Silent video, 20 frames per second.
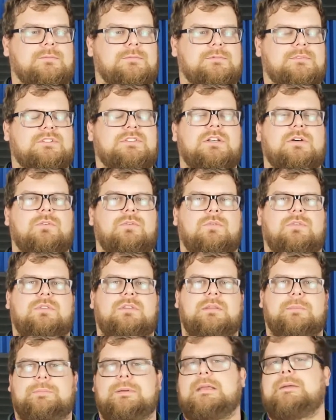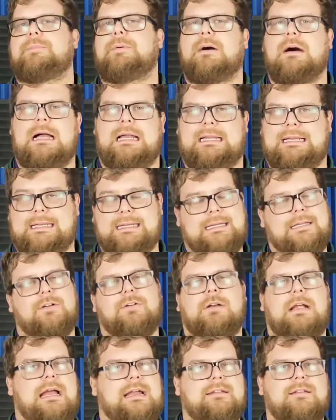So the people I
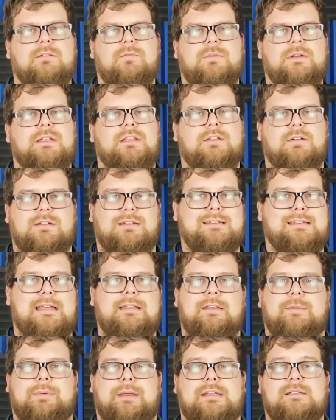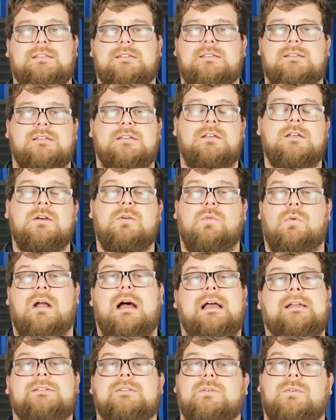interacted with on a daily basis were
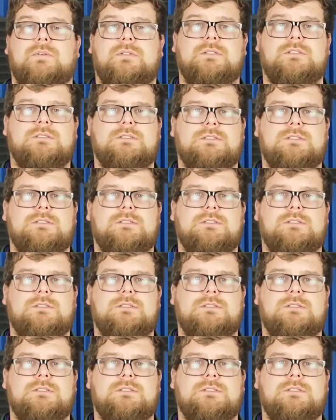high schoolers.